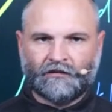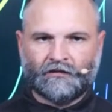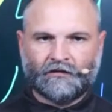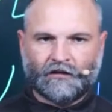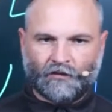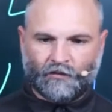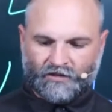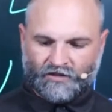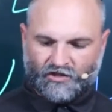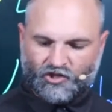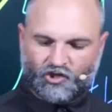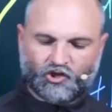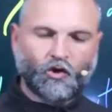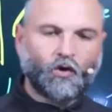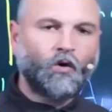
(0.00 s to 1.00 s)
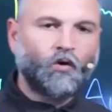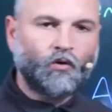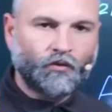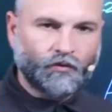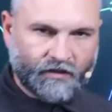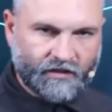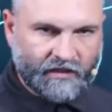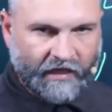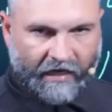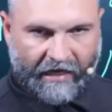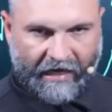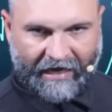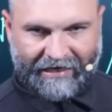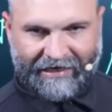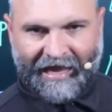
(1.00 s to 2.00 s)
It was souls he
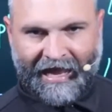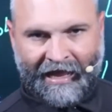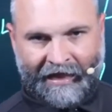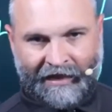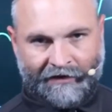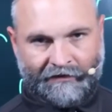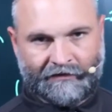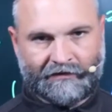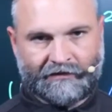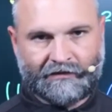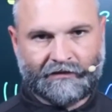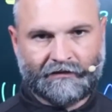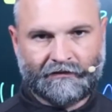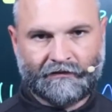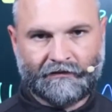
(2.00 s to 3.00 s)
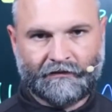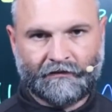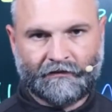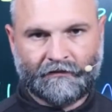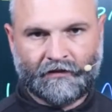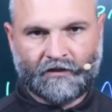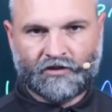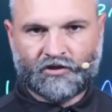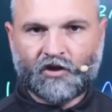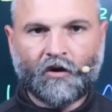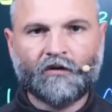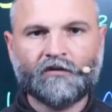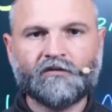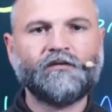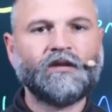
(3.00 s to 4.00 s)
had gained.
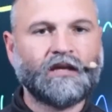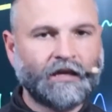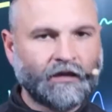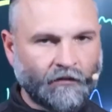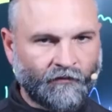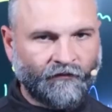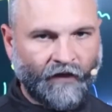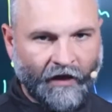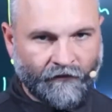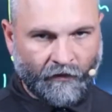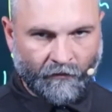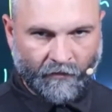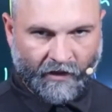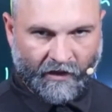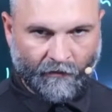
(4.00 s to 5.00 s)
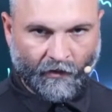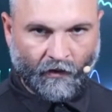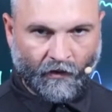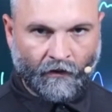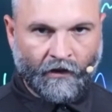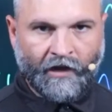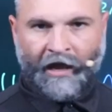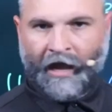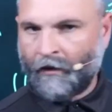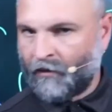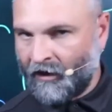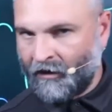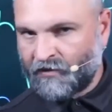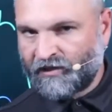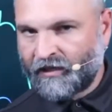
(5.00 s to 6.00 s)
Souls for the kingdom of heaven, people.
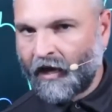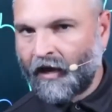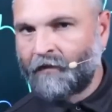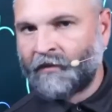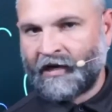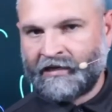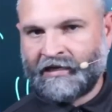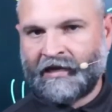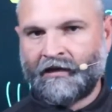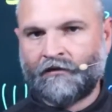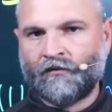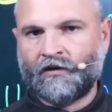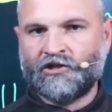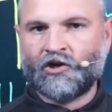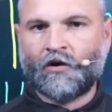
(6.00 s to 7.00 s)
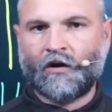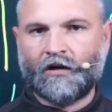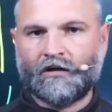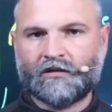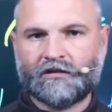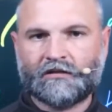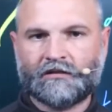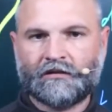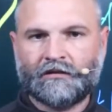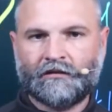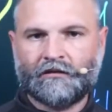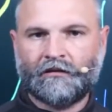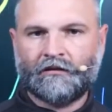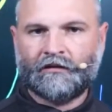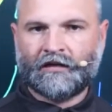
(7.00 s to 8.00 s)
Abraham saw my day and rejoiced.
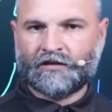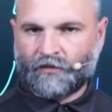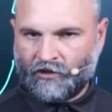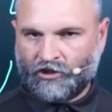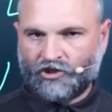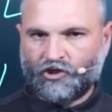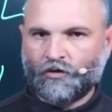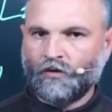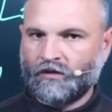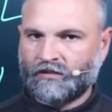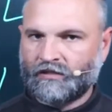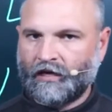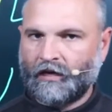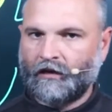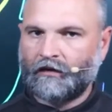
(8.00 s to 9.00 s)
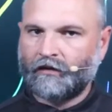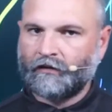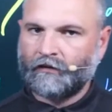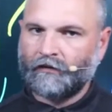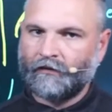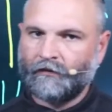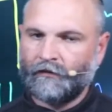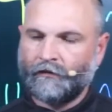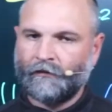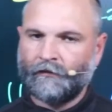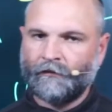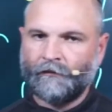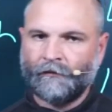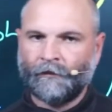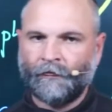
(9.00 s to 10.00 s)
That's what Yeshua said.
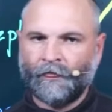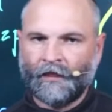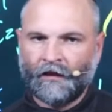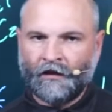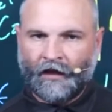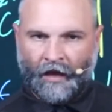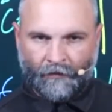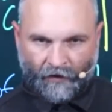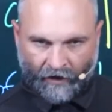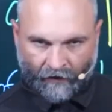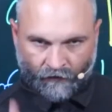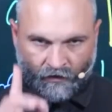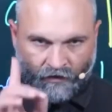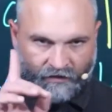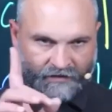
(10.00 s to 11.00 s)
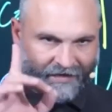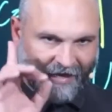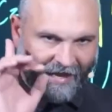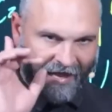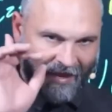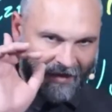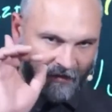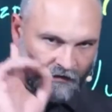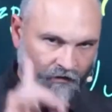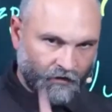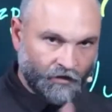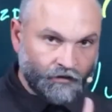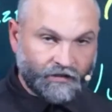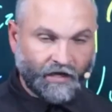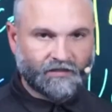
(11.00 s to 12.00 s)
Abraham was a
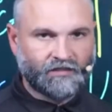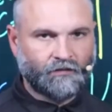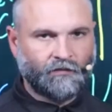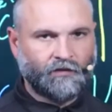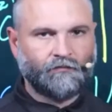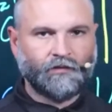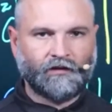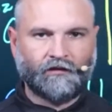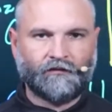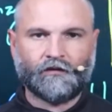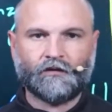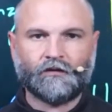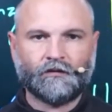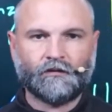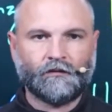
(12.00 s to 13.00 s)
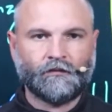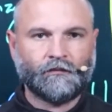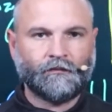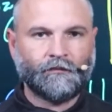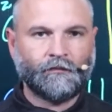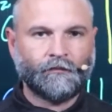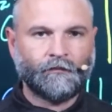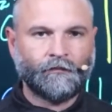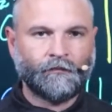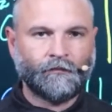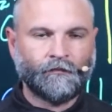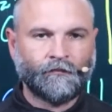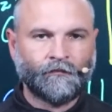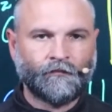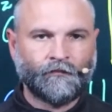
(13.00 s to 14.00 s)
New Testament believer.
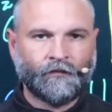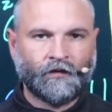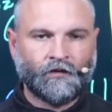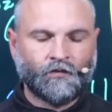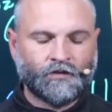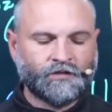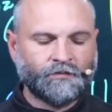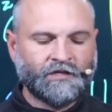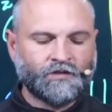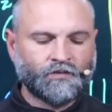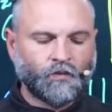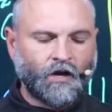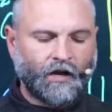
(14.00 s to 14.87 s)
Which means what?